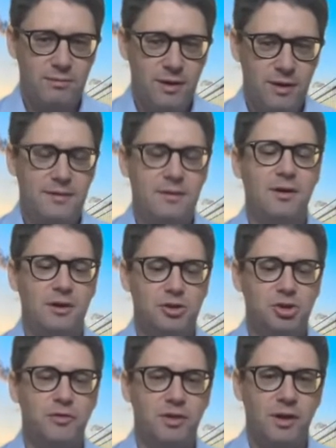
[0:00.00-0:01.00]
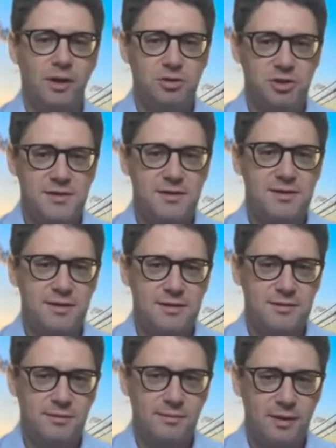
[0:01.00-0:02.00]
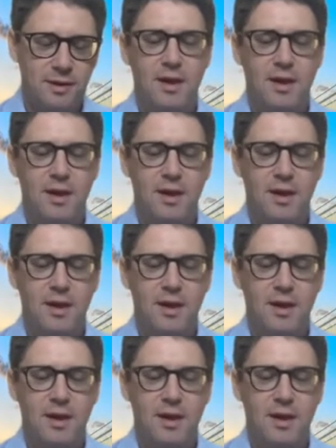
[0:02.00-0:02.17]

in the juvenile justice system,